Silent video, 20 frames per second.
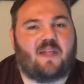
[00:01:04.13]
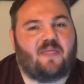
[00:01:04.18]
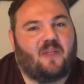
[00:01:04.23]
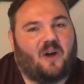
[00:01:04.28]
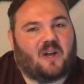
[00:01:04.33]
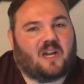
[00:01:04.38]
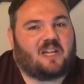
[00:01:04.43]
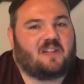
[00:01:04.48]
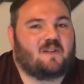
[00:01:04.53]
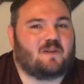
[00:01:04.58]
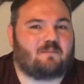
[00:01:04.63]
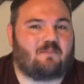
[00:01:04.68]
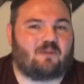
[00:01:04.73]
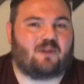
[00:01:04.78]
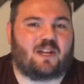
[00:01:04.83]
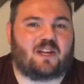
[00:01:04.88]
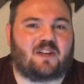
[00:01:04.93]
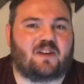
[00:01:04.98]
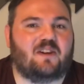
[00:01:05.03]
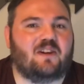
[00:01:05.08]
I thought I looked
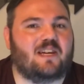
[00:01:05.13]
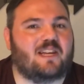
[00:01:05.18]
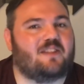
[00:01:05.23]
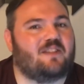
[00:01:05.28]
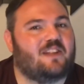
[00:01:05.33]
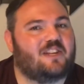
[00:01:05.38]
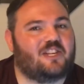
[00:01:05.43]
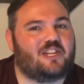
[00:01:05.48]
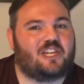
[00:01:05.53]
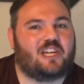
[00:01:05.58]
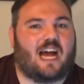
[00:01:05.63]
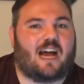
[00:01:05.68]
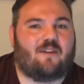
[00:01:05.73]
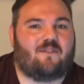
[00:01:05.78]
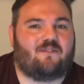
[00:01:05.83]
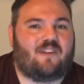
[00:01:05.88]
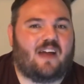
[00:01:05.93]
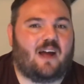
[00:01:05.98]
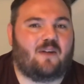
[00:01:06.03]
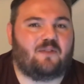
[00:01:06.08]
pretty good. And then I
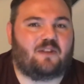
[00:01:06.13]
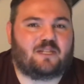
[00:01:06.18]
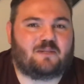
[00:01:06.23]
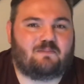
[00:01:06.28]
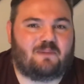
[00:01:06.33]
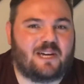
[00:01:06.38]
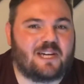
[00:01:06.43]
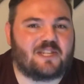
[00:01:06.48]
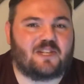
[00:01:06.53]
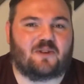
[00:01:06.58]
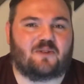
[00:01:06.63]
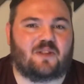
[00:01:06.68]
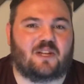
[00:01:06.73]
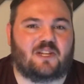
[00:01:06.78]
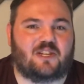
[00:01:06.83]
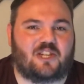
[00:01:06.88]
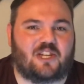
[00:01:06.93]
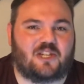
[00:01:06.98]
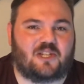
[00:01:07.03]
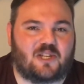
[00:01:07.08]
found this picture
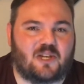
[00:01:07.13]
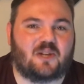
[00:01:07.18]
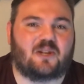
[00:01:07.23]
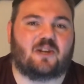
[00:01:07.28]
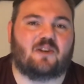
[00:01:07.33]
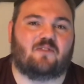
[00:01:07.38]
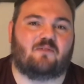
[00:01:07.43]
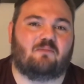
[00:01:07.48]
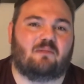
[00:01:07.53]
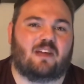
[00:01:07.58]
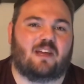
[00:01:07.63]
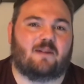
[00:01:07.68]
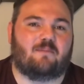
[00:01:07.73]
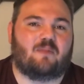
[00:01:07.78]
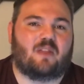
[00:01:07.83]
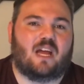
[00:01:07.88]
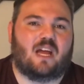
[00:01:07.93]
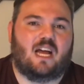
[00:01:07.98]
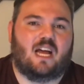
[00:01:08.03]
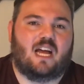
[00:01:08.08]
that she took of me,
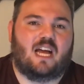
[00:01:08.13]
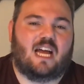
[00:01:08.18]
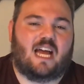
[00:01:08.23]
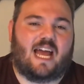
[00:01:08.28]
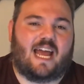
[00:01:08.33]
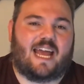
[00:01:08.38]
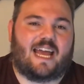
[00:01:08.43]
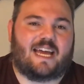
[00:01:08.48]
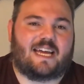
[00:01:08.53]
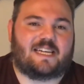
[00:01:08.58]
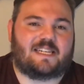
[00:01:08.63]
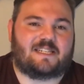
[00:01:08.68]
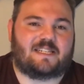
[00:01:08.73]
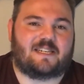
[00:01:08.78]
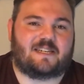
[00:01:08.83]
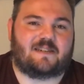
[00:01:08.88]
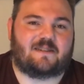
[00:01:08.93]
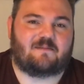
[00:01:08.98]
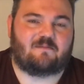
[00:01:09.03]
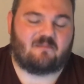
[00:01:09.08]
and
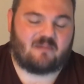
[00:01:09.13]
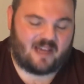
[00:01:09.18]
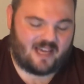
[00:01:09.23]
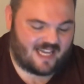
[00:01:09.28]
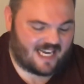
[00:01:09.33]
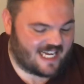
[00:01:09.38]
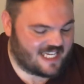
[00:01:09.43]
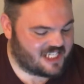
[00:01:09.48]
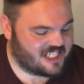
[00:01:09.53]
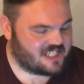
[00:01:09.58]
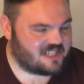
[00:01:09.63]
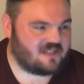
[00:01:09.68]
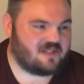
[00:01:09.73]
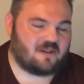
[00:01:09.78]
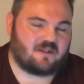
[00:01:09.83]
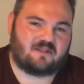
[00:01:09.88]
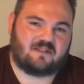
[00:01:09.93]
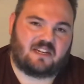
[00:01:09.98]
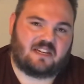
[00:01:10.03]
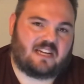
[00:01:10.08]
man, I just
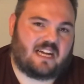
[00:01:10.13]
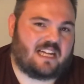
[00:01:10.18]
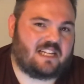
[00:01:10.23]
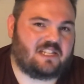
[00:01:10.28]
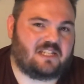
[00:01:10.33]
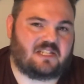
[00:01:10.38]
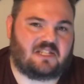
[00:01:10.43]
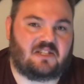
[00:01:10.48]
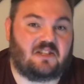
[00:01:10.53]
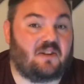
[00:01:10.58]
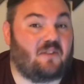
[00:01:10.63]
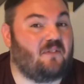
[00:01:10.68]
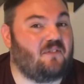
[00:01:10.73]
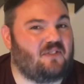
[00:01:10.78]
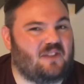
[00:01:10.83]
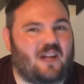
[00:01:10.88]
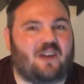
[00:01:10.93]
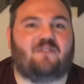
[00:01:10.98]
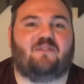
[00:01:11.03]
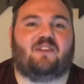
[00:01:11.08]
look
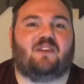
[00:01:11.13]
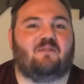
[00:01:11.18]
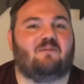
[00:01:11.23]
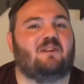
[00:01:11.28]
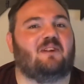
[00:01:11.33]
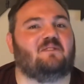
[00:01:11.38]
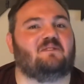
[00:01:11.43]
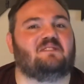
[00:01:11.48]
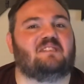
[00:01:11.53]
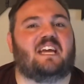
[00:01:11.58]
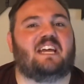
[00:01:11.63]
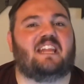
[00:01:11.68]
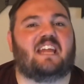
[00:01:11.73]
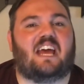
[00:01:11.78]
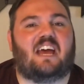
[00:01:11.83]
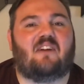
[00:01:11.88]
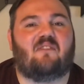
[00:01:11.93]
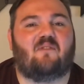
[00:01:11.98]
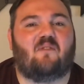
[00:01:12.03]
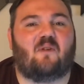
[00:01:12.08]
fluffy. We don't say
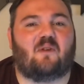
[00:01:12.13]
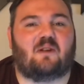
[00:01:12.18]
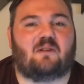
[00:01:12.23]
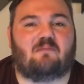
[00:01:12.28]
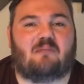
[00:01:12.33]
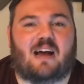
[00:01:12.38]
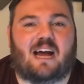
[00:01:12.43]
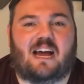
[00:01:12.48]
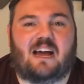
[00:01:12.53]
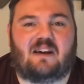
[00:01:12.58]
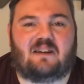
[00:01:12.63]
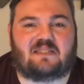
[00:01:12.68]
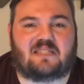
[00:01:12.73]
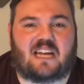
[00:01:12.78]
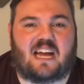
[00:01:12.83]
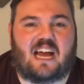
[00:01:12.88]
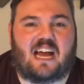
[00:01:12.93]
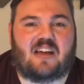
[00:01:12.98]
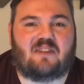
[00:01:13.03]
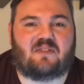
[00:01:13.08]
the F word in my house.
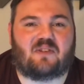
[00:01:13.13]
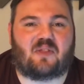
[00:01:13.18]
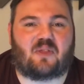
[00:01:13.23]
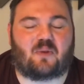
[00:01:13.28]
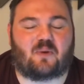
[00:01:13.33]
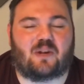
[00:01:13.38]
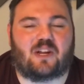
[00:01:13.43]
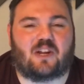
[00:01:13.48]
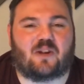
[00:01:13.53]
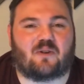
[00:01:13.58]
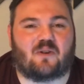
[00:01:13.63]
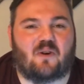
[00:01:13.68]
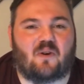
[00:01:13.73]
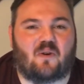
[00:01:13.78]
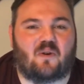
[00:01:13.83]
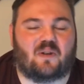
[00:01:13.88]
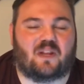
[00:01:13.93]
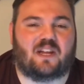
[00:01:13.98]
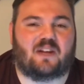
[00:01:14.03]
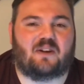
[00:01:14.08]
I have a
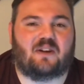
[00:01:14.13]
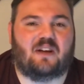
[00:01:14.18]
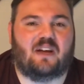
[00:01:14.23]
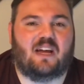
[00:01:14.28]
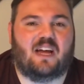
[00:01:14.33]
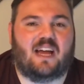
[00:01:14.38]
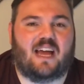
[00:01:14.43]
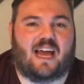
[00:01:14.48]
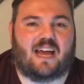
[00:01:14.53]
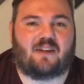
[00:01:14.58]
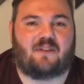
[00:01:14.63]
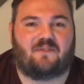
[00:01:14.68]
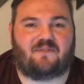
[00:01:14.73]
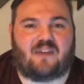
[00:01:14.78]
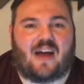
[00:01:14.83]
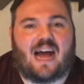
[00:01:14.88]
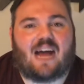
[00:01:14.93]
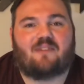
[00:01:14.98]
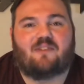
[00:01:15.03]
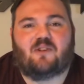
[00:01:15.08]
3-year-old and a
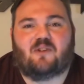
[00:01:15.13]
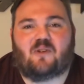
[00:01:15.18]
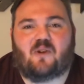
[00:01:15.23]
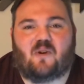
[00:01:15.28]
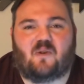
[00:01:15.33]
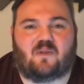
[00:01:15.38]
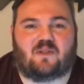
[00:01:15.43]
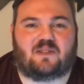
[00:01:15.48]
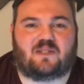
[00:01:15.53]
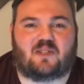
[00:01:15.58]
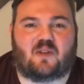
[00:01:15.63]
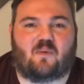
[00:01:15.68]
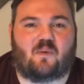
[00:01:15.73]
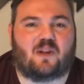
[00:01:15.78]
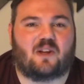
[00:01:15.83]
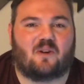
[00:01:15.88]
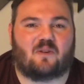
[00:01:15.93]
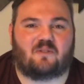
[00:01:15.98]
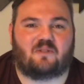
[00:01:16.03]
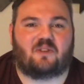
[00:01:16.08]
5-year-old, and so we
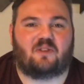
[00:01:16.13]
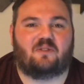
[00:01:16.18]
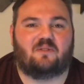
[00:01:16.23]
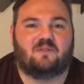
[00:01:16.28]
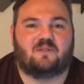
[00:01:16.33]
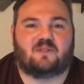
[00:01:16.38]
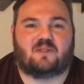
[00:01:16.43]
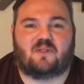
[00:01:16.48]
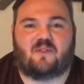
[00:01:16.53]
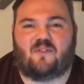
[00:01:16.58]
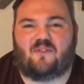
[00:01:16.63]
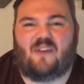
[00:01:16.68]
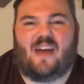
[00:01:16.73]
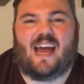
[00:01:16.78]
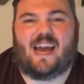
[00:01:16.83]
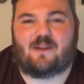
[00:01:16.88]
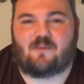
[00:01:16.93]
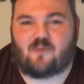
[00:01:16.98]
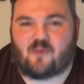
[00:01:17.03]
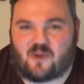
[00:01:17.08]
don't use the
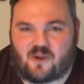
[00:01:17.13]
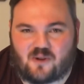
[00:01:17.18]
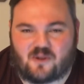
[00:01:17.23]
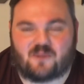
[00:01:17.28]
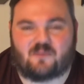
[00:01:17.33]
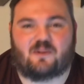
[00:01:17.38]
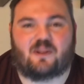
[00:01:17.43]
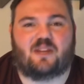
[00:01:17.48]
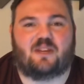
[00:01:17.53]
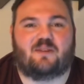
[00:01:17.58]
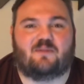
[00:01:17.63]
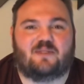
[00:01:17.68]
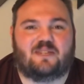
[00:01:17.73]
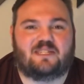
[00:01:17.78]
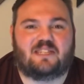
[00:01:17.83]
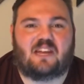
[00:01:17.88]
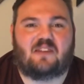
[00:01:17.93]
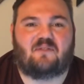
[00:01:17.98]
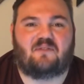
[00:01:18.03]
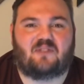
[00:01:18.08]
fat word. We
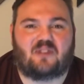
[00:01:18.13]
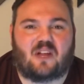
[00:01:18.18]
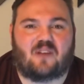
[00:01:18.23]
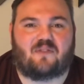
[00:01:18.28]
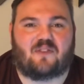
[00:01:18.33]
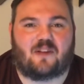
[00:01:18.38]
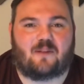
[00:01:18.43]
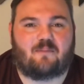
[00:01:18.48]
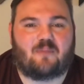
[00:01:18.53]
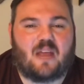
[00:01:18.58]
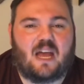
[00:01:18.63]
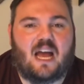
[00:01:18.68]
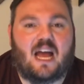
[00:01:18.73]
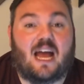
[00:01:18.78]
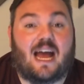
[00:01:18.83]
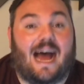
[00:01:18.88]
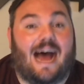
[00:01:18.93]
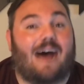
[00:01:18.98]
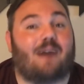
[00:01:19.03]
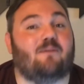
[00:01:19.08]
say fluffy.
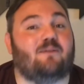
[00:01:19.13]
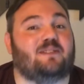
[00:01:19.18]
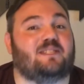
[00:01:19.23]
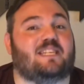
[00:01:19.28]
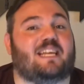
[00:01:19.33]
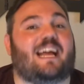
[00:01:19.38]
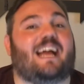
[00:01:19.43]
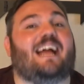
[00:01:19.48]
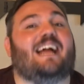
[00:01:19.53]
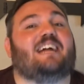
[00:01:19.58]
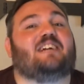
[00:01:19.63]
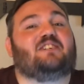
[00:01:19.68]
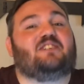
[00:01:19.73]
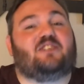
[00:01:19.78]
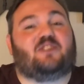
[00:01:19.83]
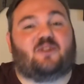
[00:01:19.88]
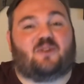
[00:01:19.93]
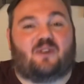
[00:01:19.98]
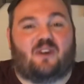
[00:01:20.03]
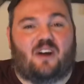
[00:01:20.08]
I was
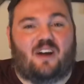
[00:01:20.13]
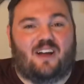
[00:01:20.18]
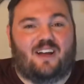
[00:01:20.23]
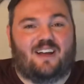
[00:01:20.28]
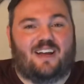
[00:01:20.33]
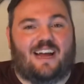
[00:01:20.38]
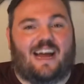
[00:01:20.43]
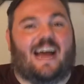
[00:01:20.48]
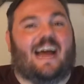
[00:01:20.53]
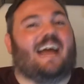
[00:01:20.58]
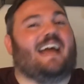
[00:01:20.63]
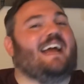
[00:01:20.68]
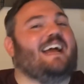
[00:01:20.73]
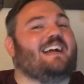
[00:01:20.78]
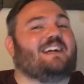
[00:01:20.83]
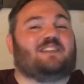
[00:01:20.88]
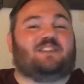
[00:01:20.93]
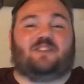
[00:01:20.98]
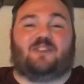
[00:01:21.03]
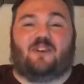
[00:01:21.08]
extra
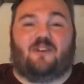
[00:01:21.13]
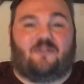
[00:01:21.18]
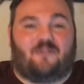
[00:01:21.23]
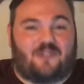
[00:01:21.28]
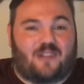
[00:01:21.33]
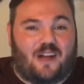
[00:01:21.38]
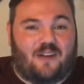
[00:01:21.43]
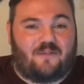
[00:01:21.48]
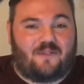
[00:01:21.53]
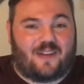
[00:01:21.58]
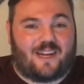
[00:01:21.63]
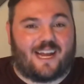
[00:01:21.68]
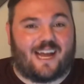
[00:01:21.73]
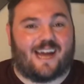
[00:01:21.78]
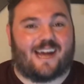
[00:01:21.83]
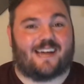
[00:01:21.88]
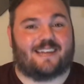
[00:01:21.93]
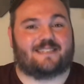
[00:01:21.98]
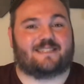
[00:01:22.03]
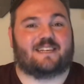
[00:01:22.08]
fluffy,
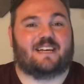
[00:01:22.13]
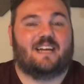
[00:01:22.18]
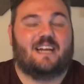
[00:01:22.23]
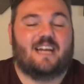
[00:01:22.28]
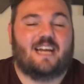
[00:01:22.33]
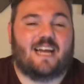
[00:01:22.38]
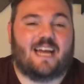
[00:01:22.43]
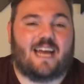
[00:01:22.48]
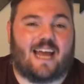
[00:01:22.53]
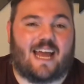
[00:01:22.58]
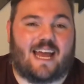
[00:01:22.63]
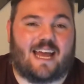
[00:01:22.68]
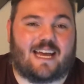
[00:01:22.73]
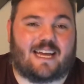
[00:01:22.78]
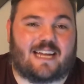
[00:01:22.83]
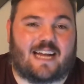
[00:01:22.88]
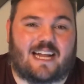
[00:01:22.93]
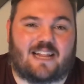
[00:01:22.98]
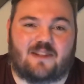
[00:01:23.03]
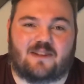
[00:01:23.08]
guys.
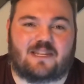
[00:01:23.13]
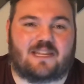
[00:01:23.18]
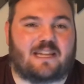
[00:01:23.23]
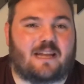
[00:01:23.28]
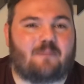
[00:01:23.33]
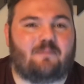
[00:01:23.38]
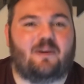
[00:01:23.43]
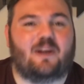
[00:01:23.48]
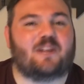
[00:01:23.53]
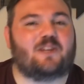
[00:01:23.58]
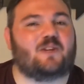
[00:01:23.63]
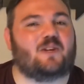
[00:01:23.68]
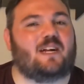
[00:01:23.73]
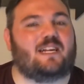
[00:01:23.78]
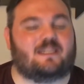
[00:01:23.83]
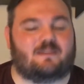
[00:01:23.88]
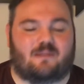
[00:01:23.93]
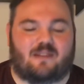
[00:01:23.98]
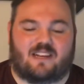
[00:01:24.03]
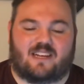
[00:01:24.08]
And I looked at that picture, I
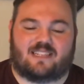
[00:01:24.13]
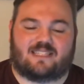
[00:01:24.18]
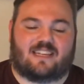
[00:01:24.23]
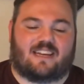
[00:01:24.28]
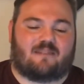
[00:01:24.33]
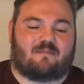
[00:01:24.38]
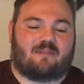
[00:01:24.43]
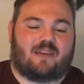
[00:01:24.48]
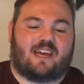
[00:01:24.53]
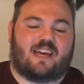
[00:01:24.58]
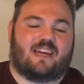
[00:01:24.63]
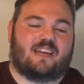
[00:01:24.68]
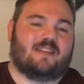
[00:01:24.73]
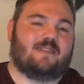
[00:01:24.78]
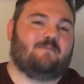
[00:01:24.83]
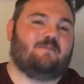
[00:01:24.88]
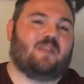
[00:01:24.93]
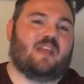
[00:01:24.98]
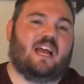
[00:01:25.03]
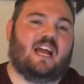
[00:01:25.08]
was like,
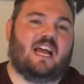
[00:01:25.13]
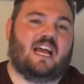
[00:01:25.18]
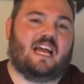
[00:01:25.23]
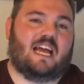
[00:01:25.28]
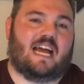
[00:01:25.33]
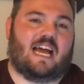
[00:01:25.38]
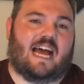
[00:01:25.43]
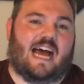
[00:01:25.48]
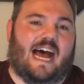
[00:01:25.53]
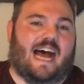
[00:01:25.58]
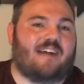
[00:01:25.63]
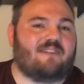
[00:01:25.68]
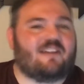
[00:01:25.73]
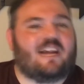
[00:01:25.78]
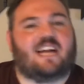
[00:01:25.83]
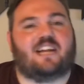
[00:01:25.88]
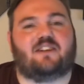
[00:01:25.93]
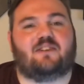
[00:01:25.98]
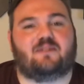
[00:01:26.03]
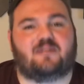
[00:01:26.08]
man, I've
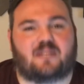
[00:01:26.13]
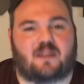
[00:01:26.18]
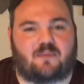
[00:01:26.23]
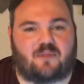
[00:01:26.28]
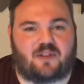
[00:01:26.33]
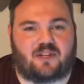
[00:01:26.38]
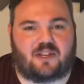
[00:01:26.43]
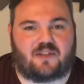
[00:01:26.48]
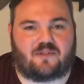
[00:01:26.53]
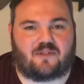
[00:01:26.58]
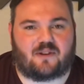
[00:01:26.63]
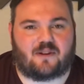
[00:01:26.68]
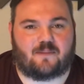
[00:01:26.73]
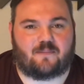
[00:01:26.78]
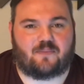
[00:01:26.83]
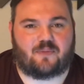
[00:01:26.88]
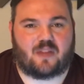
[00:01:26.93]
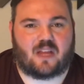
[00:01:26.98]
got to do something different.